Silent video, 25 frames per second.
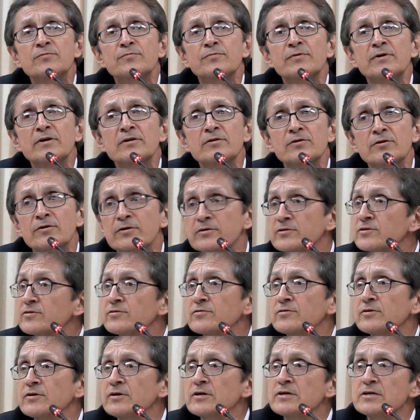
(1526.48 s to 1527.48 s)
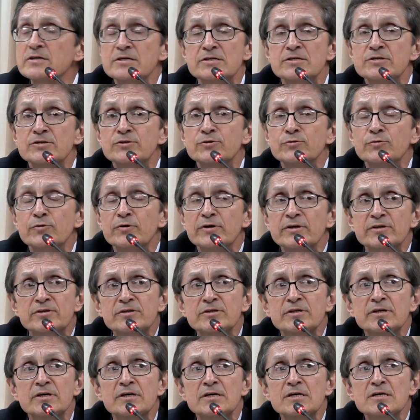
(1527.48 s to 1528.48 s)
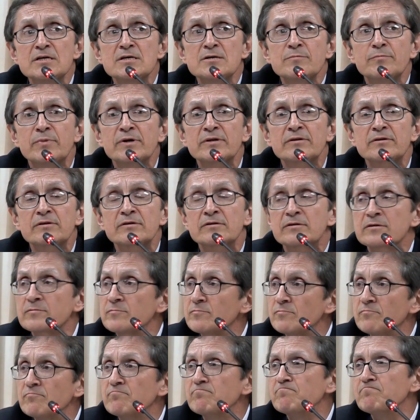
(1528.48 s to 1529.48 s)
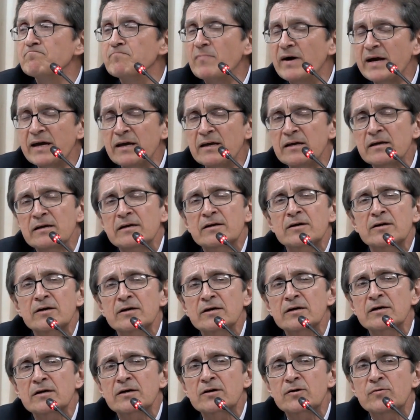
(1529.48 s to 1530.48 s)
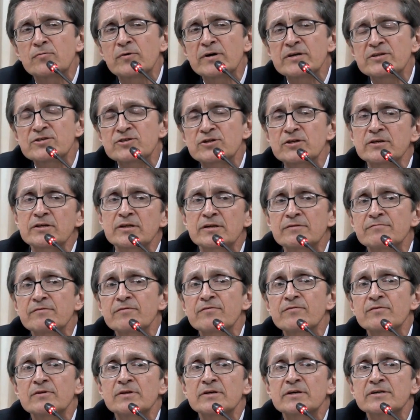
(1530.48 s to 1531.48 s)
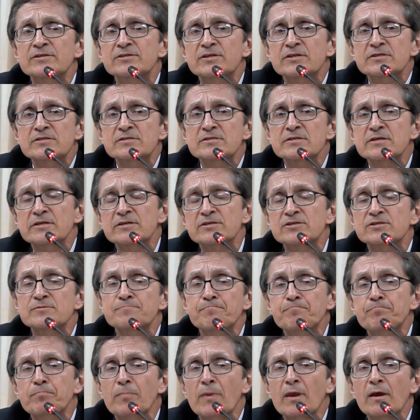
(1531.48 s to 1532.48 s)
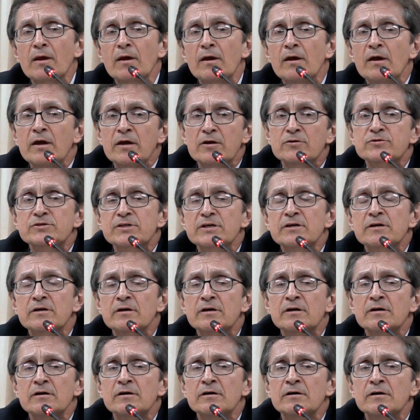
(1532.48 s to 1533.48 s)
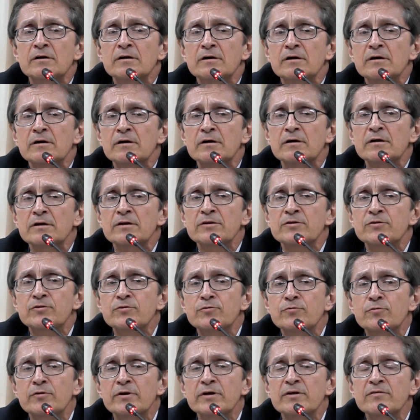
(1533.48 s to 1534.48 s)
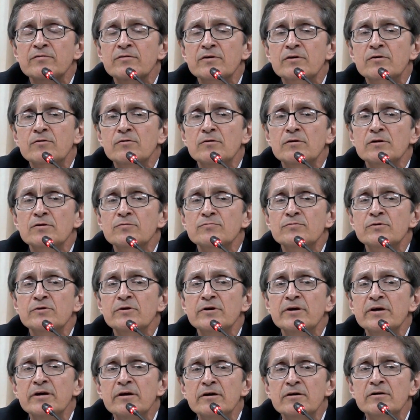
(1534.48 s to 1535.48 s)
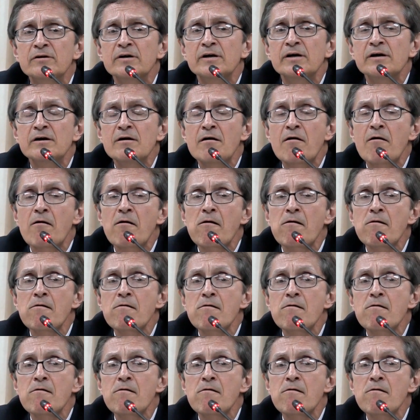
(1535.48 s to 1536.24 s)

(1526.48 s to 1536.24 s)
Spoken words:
it will not do it. But my question nevertheless is this. You see, during the Cold War era,